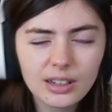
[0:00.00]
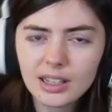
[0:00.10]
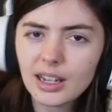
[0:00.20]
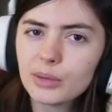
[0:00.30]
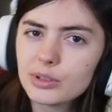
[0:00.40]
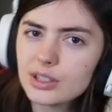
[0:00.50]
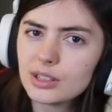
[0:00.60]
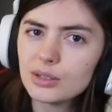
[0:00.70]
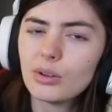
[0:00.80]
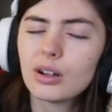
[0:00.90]
and I will
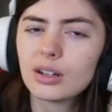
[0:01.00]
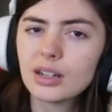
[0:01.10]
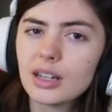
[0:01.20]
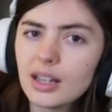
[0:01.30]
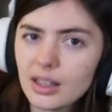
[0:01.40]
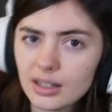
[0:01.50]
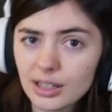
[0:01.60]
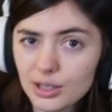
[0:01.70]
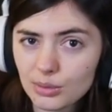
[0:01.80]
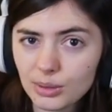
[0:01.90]
see you on the
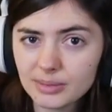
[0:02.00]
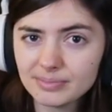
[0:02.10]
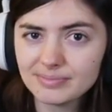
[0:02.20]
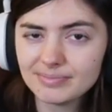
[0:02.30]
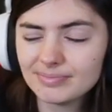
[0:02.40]
next one.